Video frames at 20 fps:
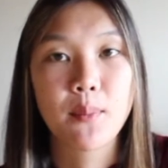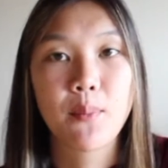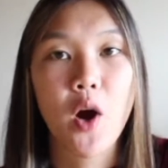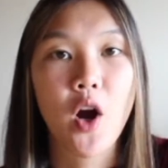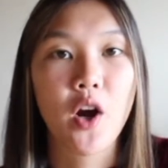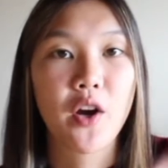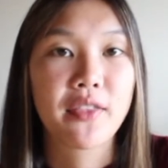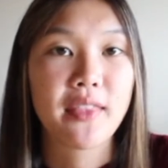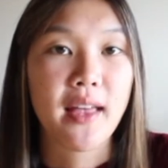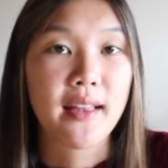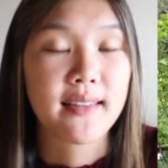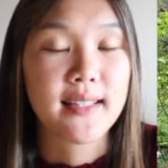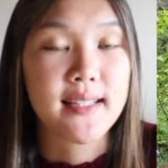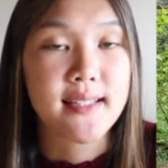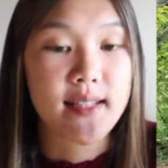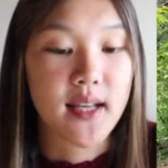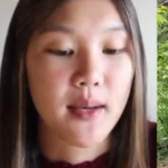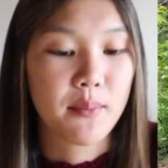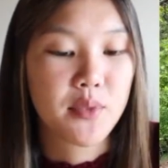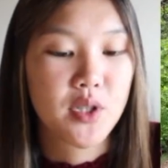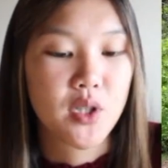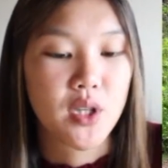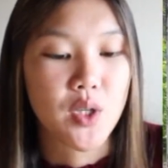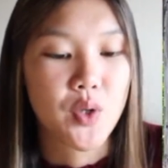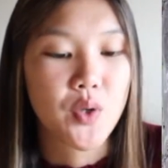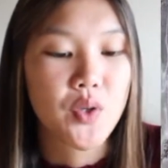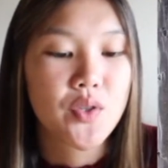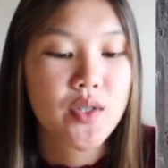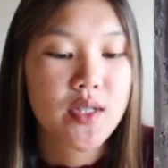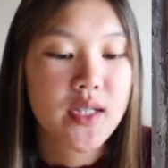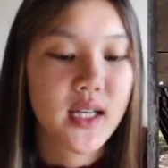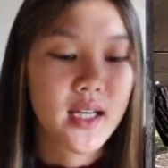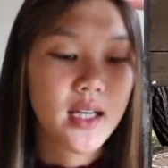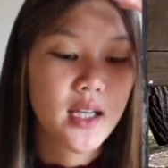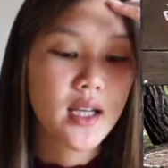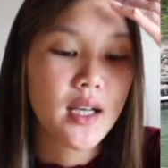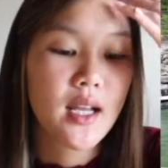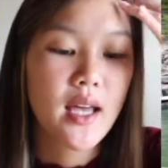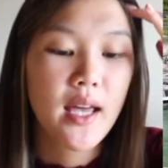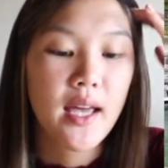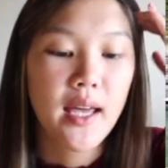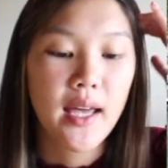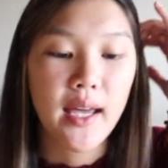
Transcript: park that leads up to the onsen,